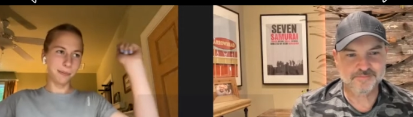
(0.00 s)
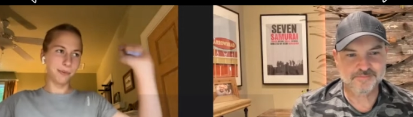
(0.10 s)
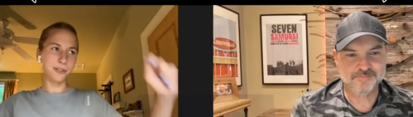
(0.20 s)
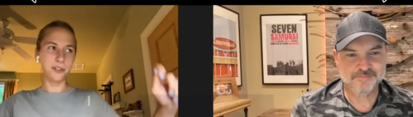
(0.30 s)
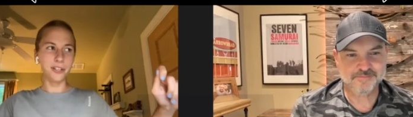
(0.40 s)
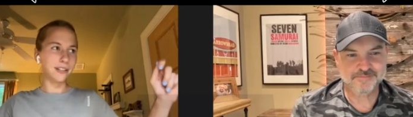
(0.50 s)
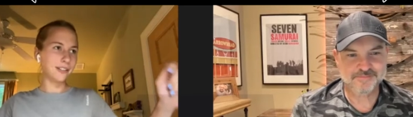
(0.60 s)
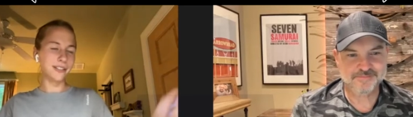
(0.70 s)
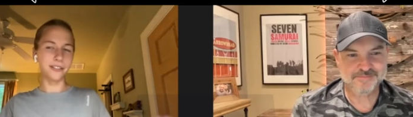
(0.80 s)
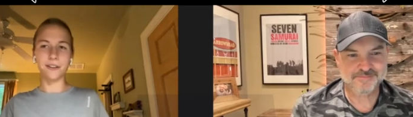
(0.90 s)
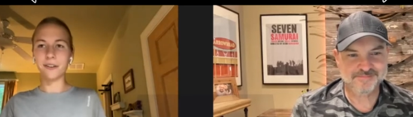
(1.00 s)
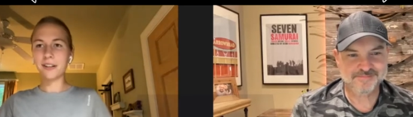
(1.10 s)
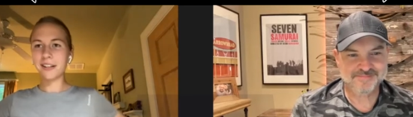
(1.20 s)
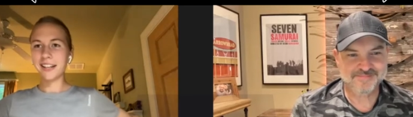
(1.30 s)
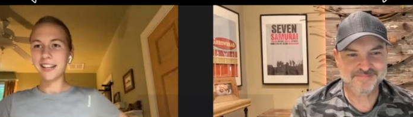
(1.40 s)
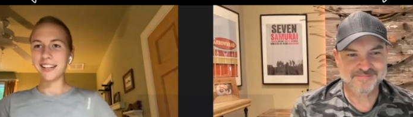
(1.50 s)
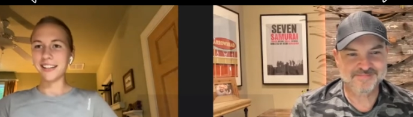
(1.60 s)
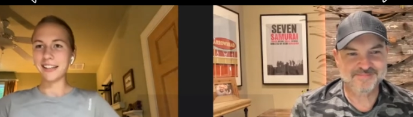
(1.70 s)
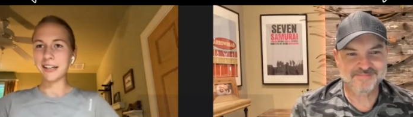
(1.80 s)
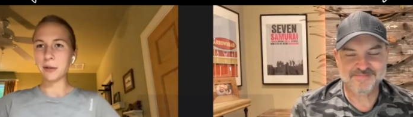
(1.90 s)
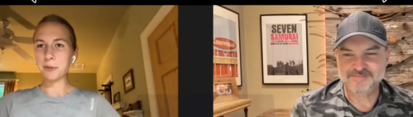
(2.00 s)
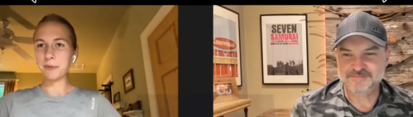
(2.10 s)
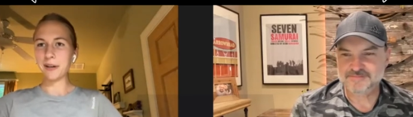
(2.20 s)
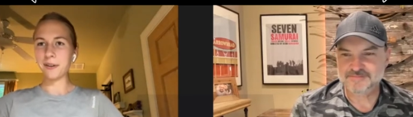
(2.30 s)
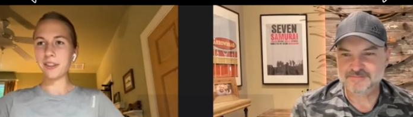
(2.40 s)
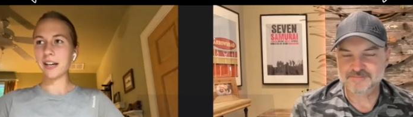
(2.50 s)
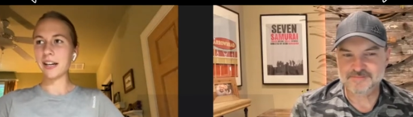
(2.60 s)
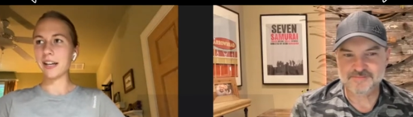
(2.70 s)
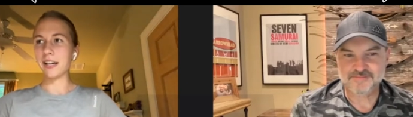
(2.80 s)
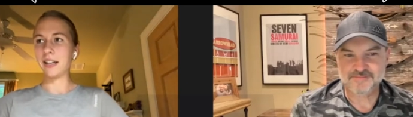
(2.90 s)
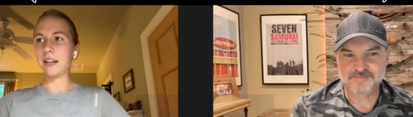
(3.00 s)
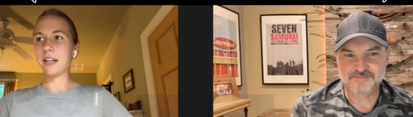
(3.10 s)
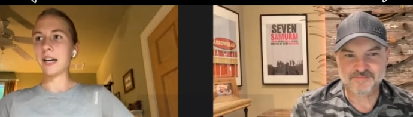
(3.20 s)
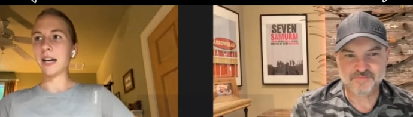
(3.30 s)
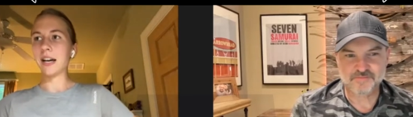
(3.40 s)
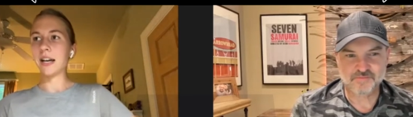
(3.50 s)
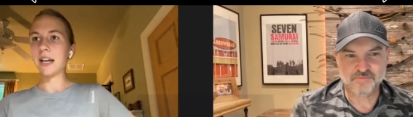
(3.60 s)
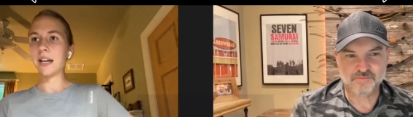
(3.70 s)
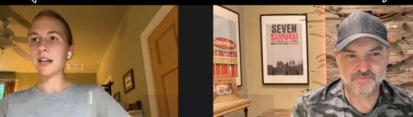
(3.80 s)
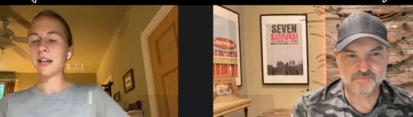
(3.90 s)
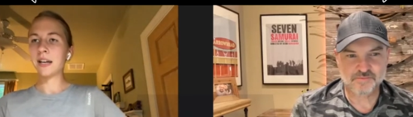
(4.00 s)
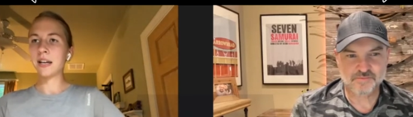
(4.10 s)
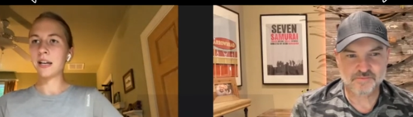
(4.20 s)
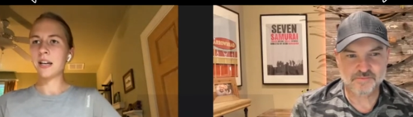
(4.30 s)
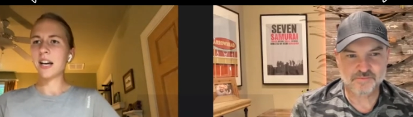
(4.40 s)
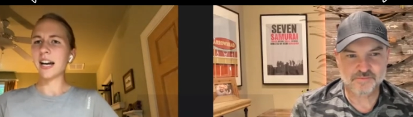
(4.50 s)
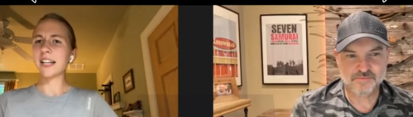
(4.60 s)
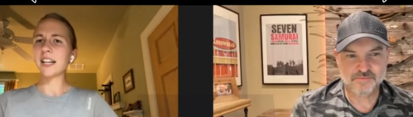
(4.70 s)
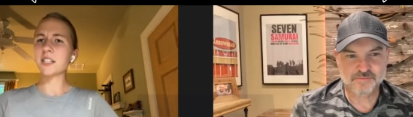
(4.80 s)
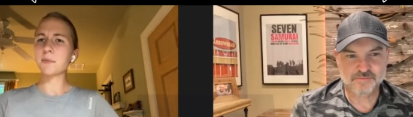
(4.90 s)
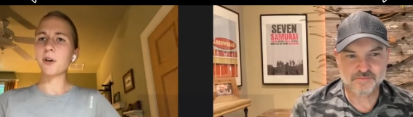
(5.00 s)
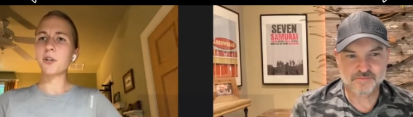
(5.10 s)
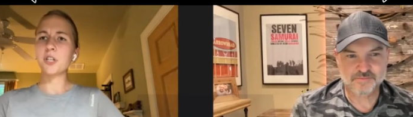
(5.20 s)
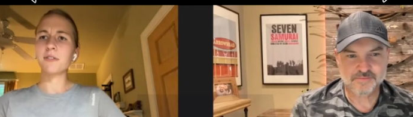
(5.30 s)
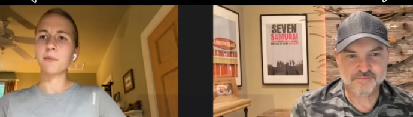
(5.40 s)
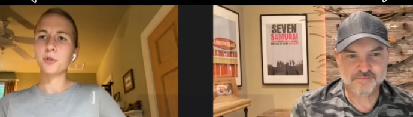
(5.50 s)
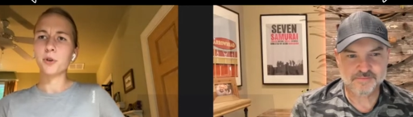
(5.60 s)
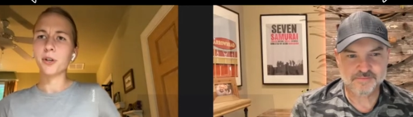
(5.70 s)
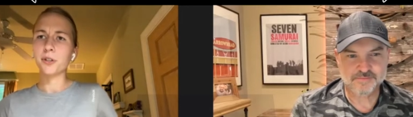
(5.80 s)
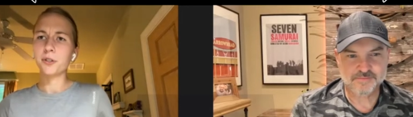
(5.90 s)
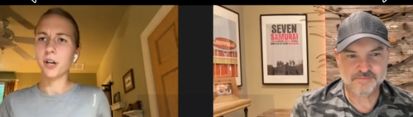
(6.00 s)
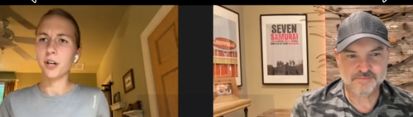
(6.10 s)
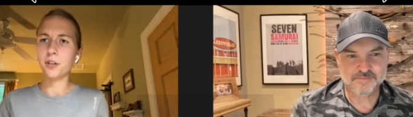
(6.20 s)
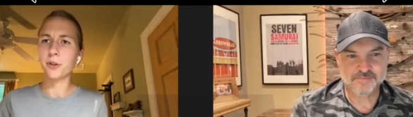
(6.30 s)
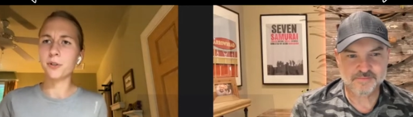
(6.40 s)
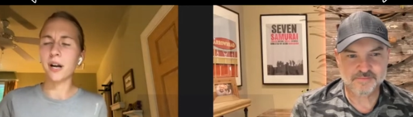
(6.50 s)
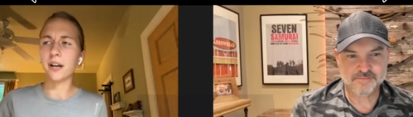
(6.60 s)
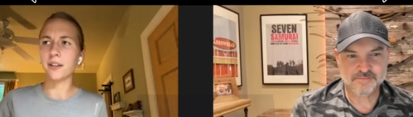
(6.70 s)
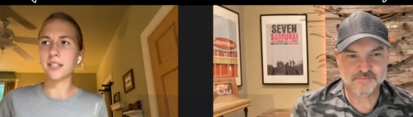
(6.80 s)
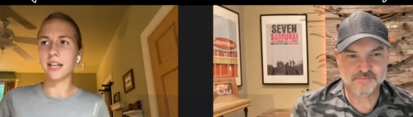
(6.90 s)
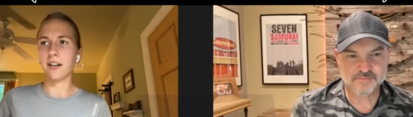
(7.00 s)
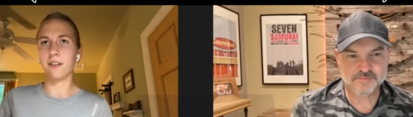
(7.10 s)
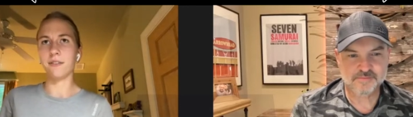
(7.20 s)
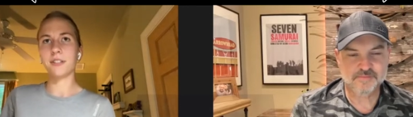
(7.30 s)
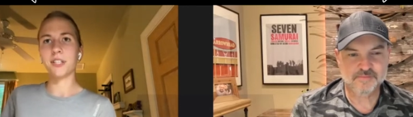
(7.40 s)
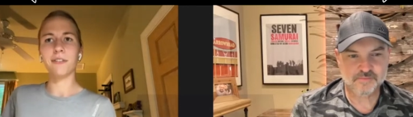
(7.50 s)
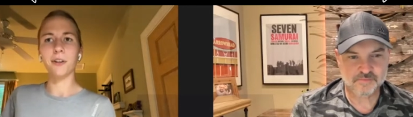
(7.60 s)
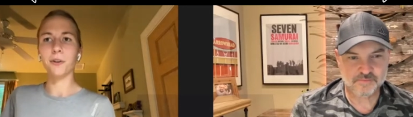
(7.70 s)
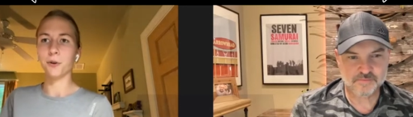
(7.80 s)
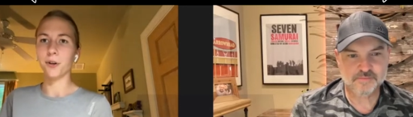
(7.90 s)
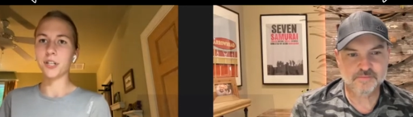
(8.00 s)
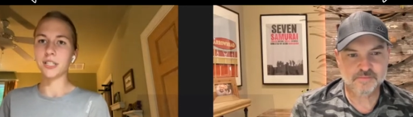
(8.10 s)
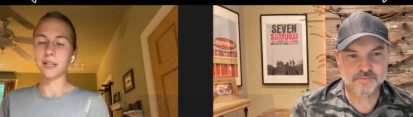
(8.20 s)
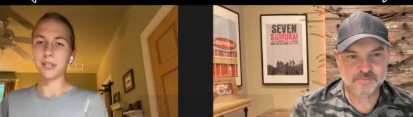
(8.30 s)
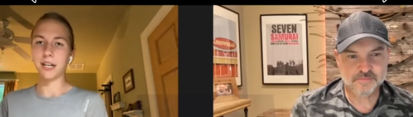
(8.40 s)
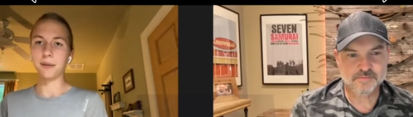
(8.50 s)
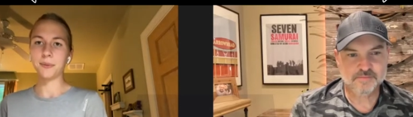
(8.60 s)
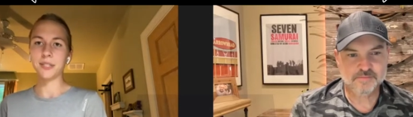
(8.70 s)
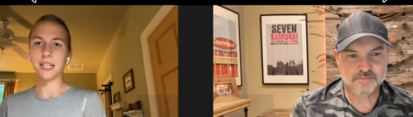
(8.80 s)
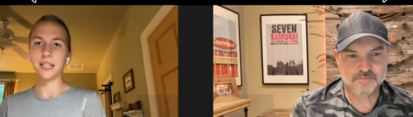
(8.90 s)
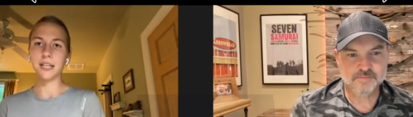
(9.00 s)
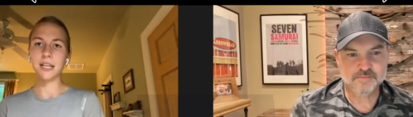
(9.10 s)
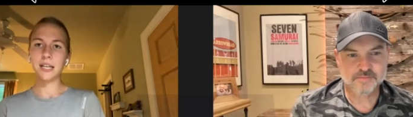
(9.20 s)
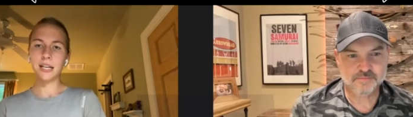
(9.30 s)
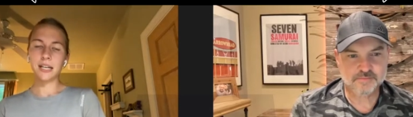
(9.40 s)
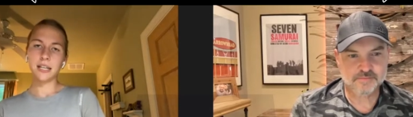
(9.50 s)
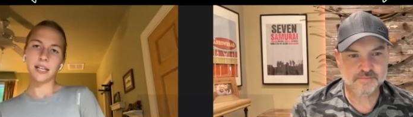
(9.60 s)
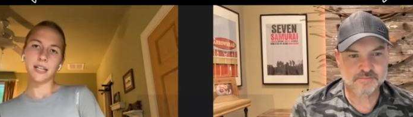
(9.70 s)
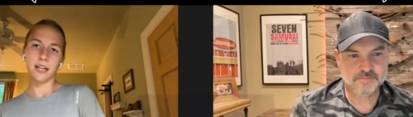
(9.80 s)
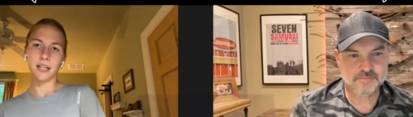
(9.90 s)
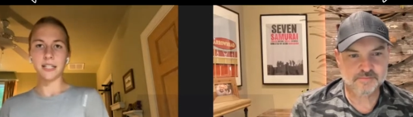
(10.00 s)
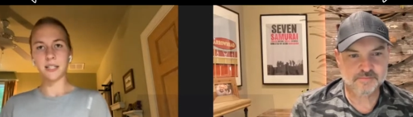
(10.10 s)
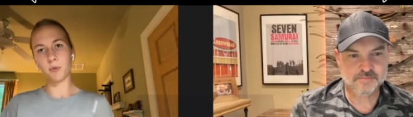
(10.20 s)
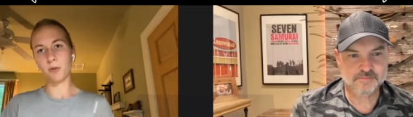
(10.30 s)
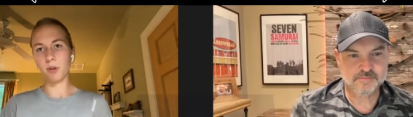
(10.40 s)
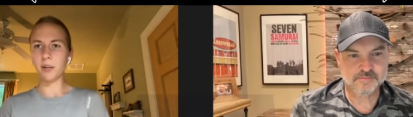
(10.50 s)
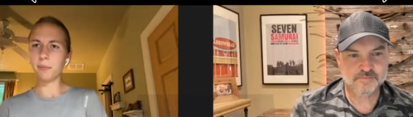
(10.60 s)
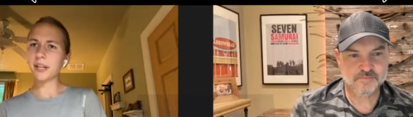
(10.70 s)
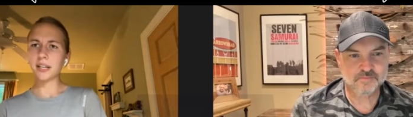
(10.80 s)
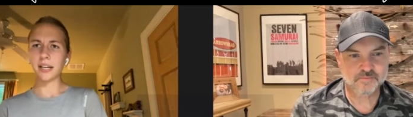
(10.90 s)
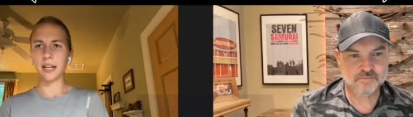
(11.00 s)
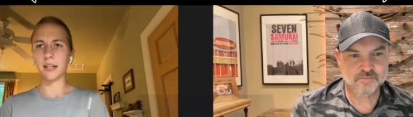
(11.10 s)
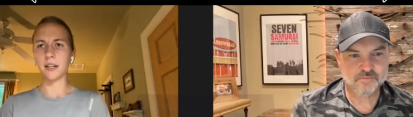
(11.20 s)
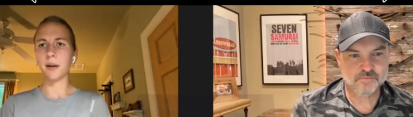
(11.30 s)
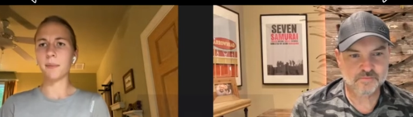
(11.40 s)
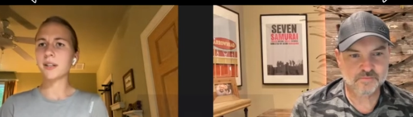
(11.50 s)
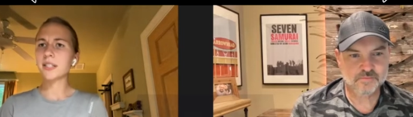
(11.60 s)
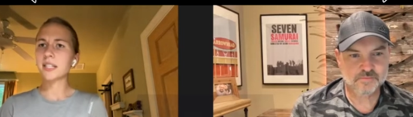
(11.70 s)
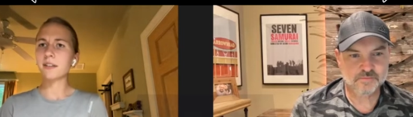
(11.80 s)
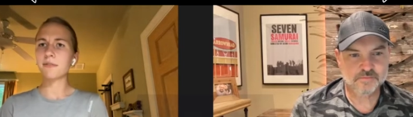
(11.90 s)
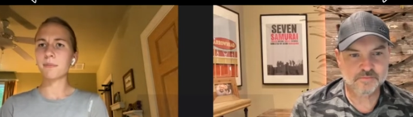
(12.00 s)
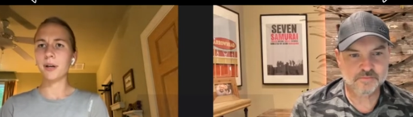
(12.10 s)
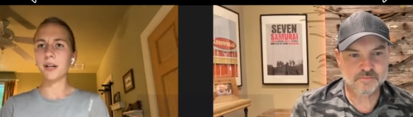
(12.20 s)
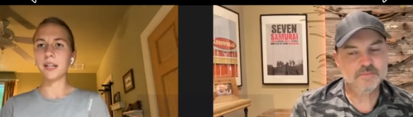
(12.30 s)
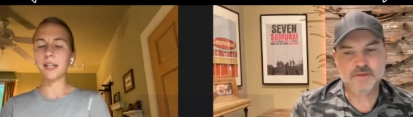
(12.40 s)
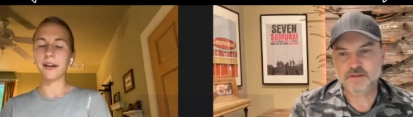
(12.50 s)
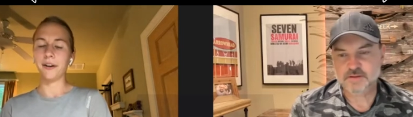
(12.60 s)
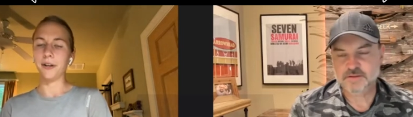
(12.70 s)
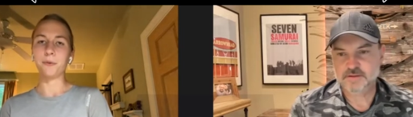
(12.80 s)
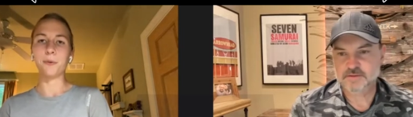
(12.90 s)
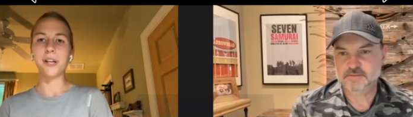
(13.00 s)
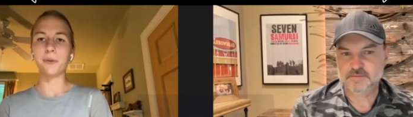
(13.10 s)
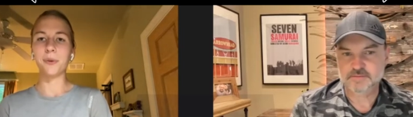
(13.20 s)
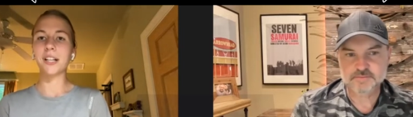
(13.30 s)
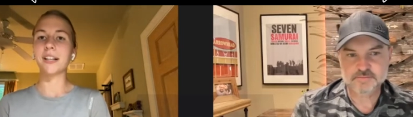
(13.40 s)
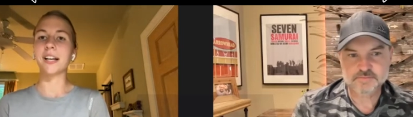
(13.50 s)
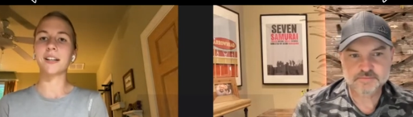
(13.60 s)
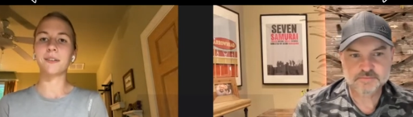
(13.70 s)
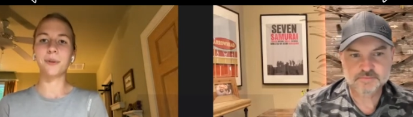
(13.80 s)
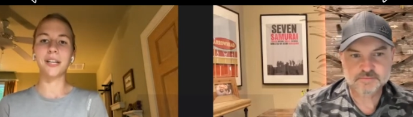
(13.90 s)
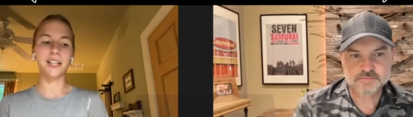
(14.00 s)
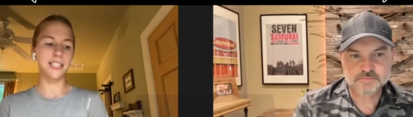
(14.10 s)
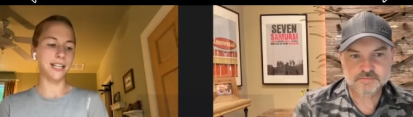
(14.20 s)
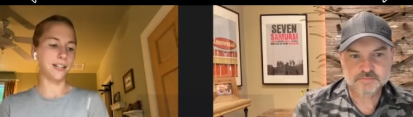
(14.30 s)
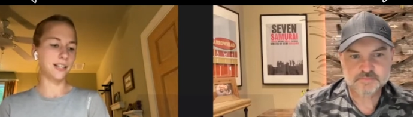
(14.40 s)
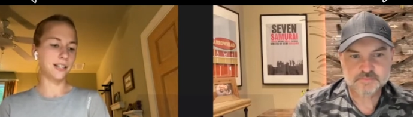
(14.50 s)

Speaker 1: up in trees, so he he helps me out with that. And I I get some coaching from George uh, George Riles out of Snowville, Georgia. Sometimes he uh, does more Olympic and compound stuff, but yeah, I don't know. Yeah. We we click, we get together.